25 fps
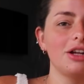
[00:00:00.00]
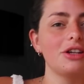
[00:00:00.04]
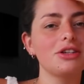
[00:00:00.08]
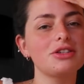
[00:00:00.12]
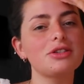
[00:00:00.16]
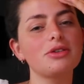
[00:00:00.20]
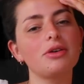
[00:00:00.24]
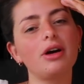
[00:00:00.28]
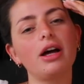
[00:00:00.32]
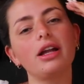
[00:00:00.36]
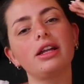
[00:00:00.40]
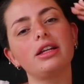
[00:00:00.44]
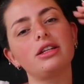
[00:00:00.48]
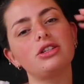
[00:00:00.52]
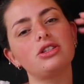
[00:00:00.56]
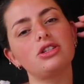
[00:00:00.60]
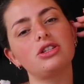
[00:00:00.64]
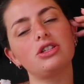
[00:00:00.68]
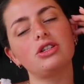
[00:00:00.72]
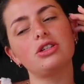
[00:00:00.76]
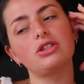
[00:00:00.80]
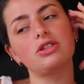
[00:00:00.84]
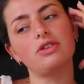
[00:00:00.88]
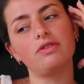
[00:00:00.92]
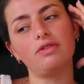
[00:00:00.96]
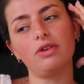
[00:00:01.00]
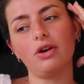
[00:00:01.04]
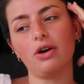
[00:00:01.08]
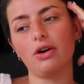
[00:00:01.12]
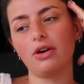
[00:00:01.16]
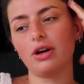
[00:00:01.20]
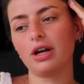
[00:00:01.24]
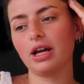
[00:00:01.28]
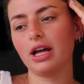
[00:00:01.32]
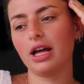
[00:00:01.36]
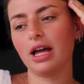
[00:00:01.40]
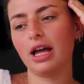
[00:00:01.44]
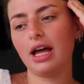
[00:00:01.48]
I just thought I'd introduce the
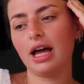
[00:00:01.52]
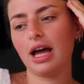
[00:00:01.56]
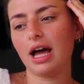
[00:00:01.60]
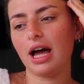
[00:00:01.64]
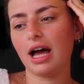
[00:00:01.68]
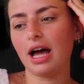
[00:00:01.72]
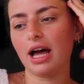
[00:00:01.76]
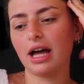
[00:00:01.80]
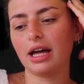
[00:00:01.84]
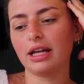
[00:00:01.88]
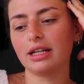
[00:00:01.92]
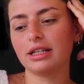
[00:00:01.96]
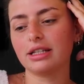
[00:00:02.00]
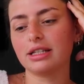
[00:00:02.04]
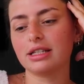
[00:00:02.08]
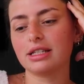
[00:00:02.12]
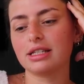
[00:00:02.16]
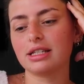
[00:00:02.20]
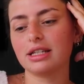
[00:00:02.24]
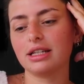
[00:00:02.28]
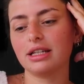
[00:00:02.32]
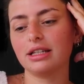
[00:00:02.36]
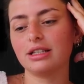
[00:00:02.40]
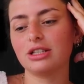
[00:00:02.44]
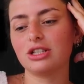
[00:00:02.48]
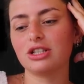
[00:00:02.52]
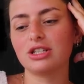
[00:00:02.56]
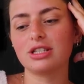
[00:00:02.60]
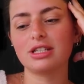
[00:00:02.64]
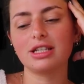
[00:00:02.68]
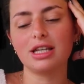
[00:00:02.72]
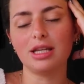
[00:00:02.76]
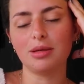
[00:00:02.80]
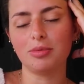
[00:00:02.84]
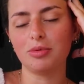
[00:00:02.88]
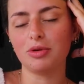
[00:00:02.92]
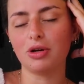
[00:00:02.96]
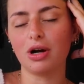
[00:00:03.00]
vlog and just
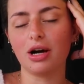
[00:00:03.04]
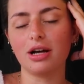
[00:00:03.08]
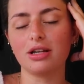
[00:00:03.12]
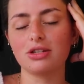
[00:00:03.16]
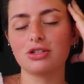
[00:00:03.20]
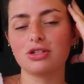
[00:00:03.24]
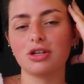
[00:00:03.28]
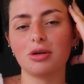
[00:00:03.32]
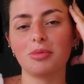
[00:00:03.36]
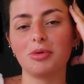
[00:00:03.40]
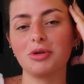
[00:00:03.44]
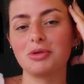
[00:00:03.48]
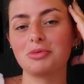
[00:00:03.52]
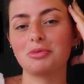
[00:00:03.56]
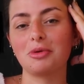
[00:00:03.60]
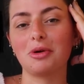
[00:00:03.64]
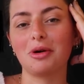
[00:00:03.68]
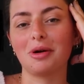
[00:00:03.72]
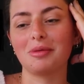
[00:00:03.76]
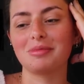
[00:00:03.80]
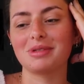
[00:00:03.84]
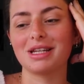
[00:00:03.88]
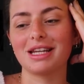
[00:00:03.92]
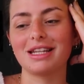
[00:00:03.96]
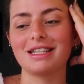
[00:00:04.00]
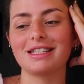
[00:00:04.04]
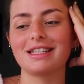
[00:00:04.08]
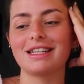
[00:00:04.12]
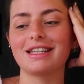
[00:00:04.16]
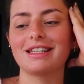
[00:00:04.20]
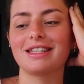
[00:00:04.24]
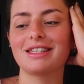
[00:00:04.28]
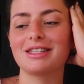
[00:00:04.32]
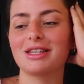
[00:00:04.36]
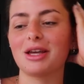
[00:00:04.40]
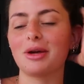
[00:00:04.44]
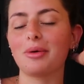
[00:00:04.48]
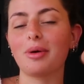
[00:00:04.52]
keep you guys so much more
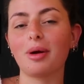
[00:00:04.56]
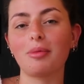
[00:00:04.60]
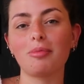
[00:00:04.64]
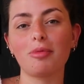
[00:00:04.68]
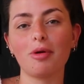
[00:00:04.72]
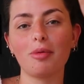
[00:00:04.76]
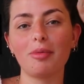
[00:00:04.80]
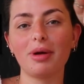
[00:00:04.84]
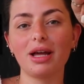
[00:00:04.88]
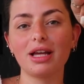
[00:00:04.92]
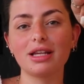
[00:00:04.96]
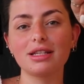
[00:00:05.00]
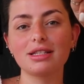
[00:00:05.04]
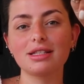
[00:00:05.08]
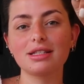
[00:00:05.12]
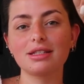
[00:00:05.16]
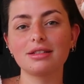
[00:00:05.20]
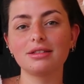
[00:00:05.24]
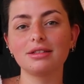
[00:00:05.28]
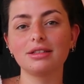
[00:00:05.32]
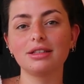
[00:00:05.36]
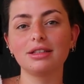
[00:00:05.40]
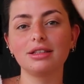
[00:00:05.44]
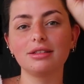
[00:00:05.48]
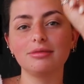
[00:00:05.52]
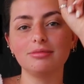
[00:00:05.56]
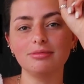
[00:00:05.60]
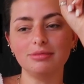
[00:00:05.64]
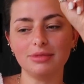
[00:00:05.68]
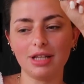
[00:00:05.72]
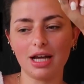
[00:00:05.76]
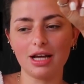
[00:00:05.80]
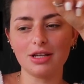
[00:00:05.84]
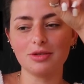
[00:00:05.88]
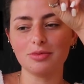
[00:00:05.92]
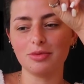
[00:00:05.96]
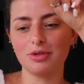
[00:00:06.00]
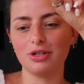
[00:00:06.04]
updated, so I promise
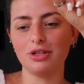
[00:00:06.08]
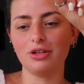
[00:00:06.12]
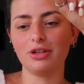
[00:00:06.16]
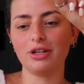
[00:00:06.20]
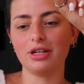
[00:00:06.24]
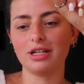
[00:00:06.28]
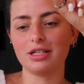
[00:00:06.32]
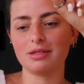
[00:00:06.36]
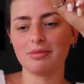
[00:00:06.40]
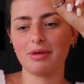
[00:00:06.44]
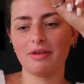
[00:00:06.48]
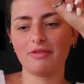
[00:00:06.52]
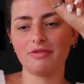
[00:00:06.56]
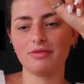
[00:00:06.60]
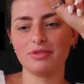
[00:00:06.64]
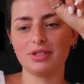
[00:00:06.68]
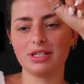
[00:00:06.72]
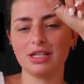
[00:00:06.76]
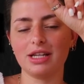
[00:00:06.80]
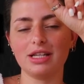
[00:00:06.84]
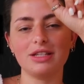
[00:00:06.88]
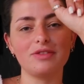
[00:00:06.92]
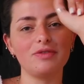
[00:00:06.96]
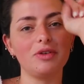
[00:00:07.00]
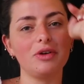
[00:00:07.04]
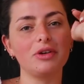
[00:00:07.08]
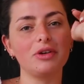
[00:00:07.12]
that is what you can expect from today's